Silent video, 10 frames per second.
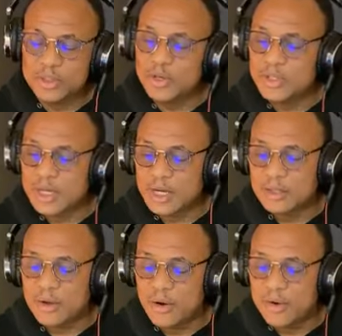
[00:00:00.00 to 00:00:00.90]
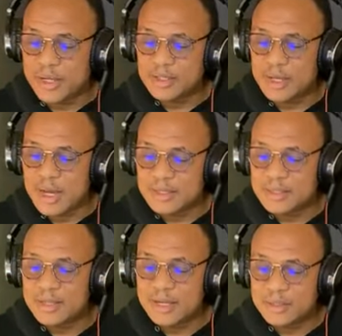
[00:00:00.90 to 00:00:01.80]
to the church at Corinth
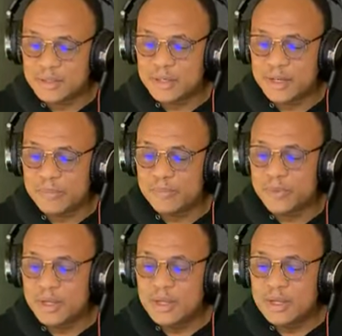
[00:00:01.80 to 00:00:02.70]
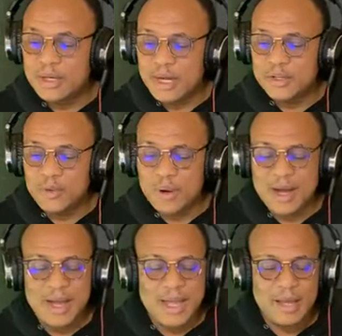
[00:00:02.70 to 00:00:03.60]
and said to them that
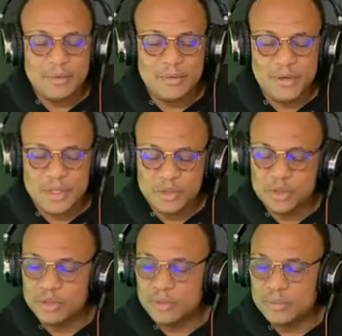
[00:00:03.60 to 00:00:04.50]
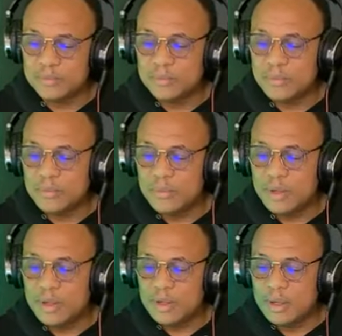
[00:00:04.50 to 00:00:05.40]
you are enriched
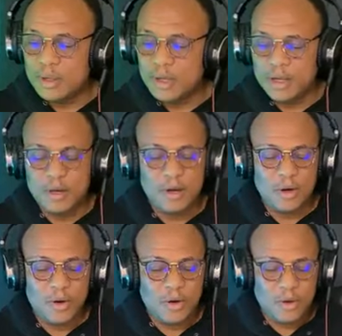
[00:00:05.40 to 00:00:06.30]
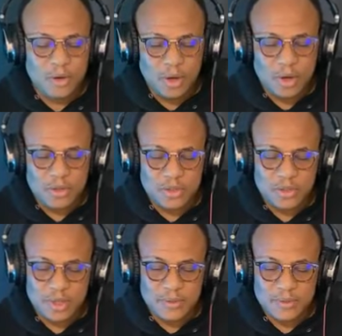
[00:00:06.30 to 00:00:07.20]
in all
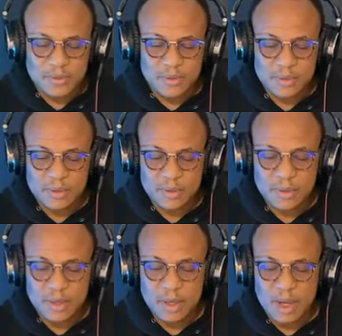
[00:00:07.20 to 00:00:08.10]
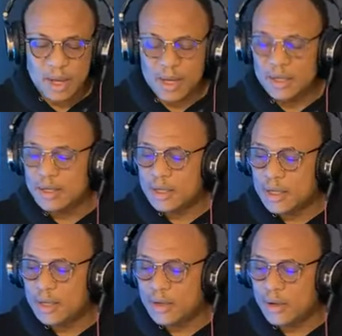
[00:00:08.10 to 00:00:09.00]
utterance and
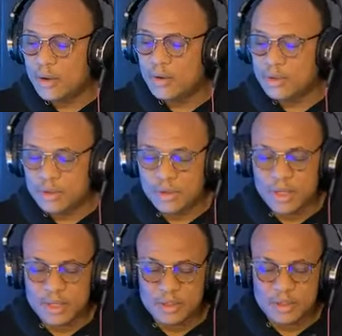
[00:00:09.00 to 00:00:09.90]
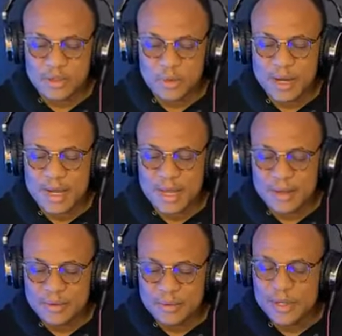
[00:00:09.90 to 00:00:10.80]
in all knowledge. You are
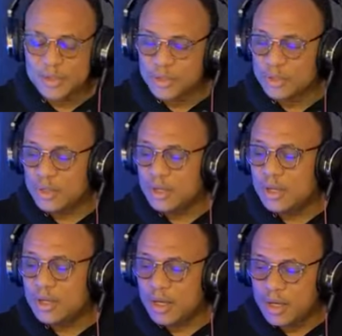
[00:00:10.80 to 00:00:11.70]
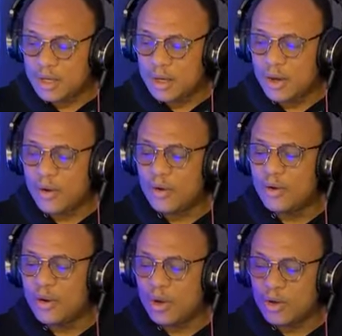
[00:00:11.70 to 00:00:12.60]
enriched in
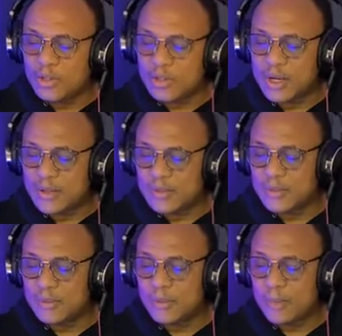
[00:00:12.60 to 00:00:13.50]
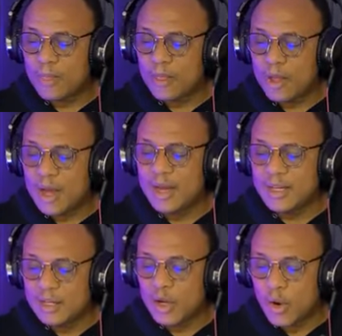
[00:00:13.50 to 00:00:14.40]
all utterance
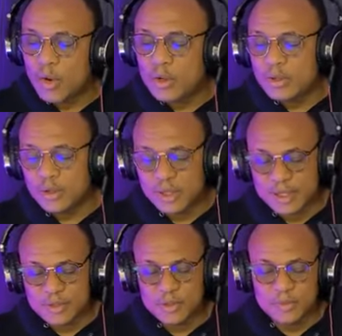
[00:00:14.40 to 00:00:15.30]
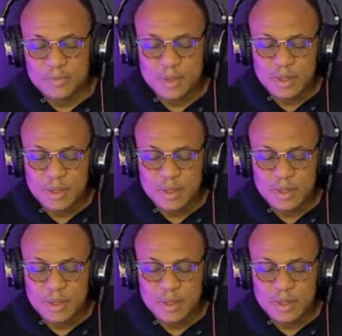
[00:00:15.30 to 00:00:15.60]
and in all knowledge.